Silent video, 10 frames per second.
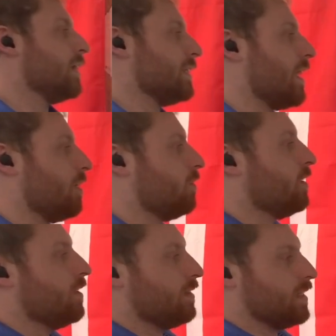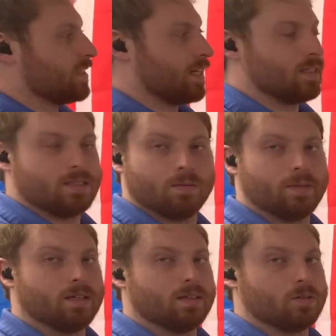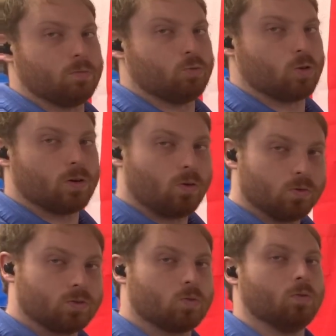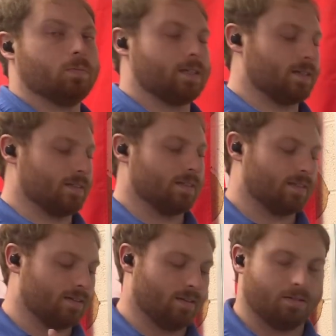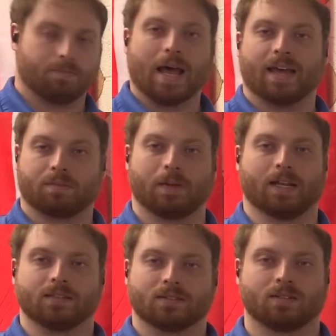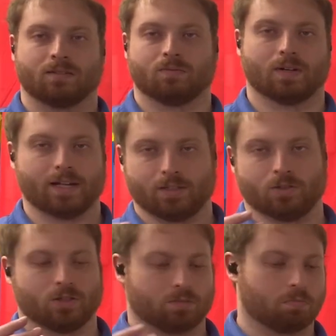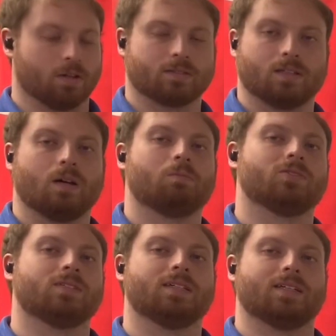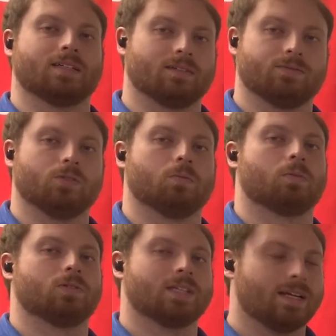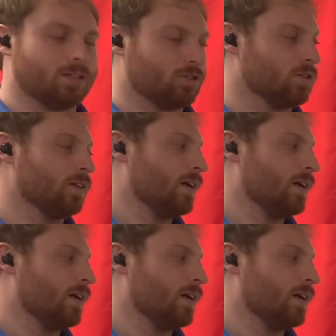Now, this tends to be a little more old school because it's math based, right? You just plug the numbers in, it gives you a percentage.